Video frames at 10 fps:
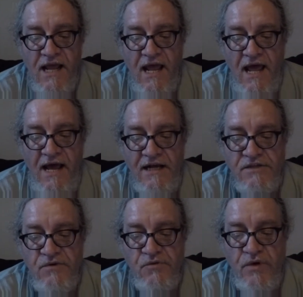Acts
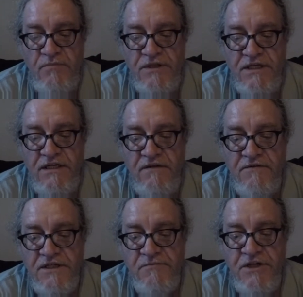which we believe
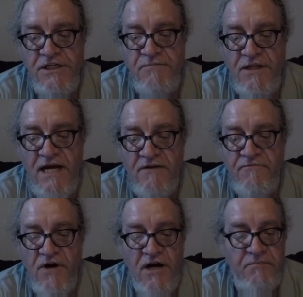is municipal act
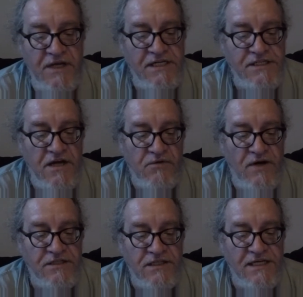fraud based on the
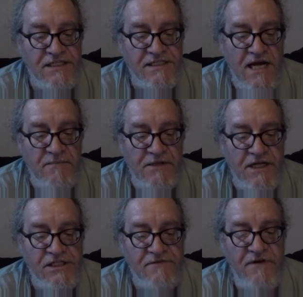rental license
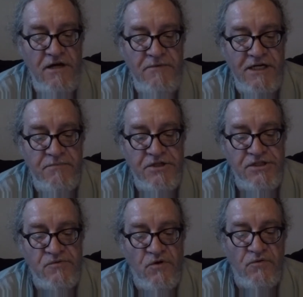applications filed by
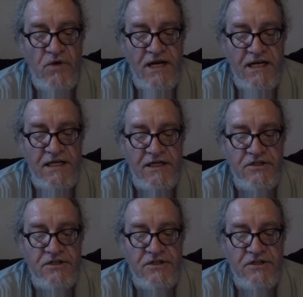Commissions Worldwide, Inc.